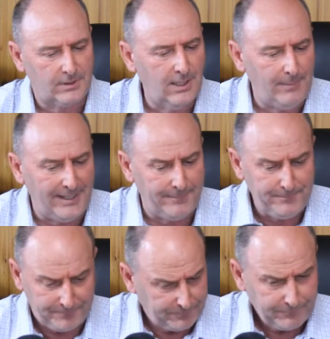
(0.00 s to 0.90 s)
come in,
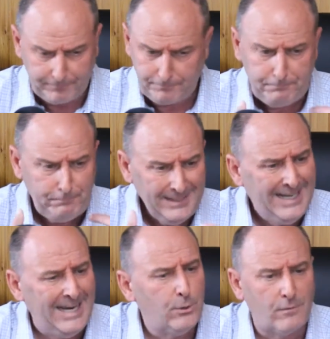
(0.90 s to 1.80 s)

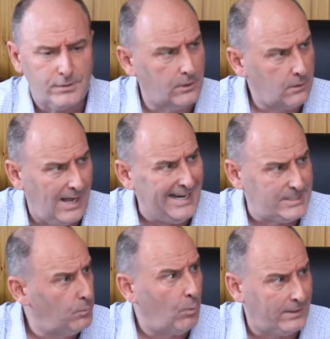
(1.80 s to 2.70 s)
hand over their clients
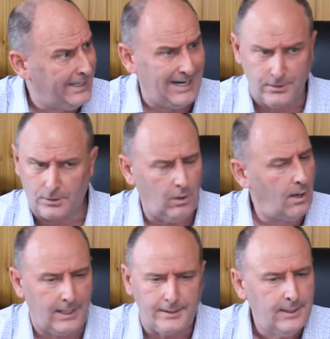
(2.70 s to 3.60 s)
in one day and they're
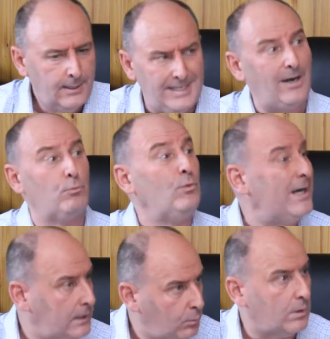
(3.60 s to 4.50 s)
gone. That
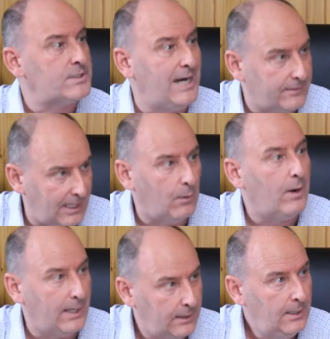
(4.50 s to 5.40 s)
rarely works out that
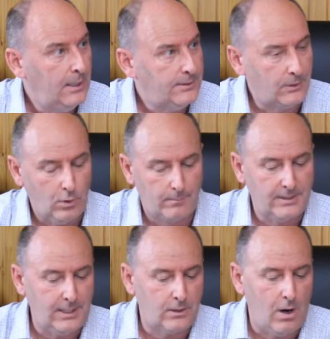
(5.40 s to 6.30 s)
way.
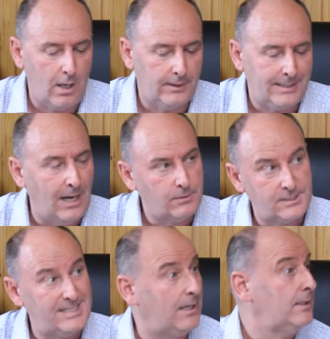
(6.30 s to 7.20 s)
They call it now
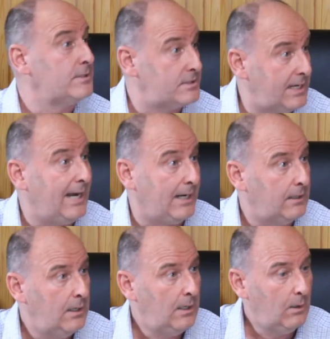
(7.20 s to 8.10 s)
sell and stay,
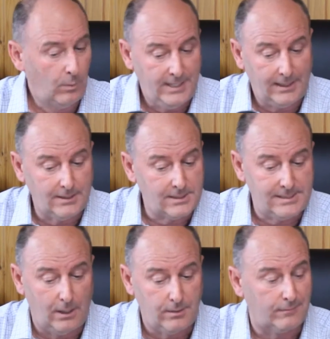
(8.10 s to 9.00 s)
where they can
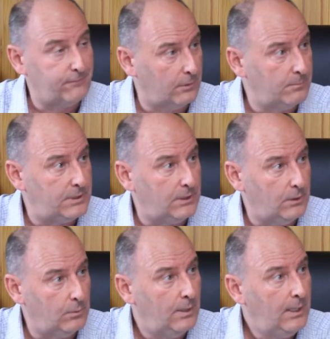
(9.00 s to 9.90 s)
sell their firm to
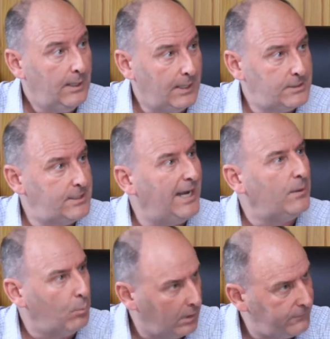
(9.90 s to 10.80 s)
you and stay
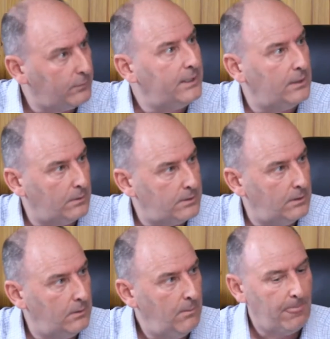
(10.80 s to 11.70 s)
and work for a year or
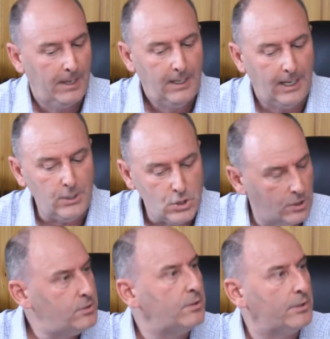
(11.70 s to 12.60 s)
two and
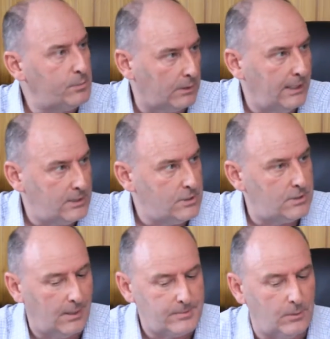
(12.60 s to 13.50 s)
nurture those
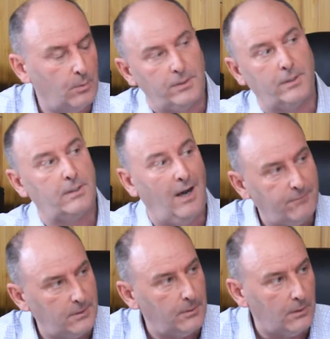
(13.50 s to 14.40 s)
relationships. And when they're
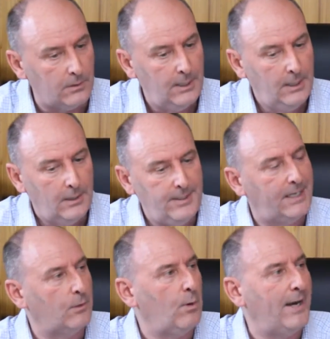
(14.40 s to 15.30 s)
comfortable, they
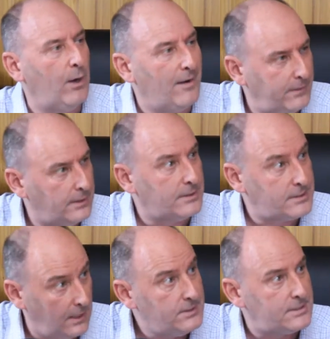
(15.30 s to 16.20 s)
can ride off into the
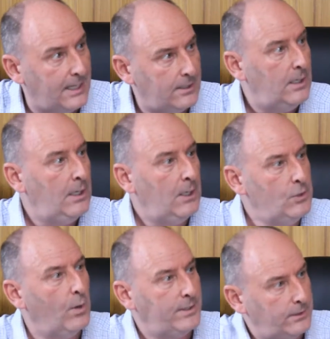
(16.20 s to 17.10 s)
sunset
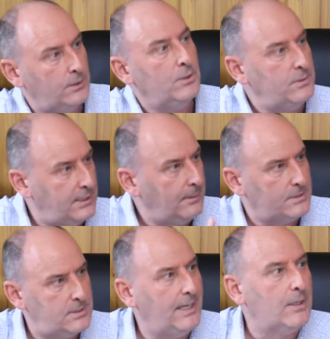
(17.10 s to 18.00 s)
knowing that the new team
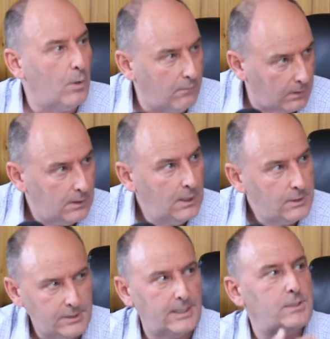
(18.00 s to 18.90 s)
is taken over.
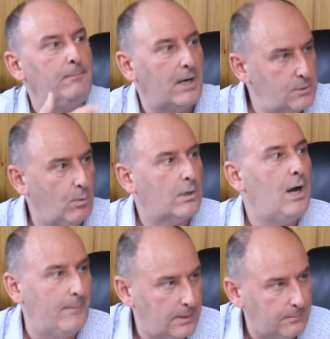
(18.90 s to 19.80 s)
So that's a much more common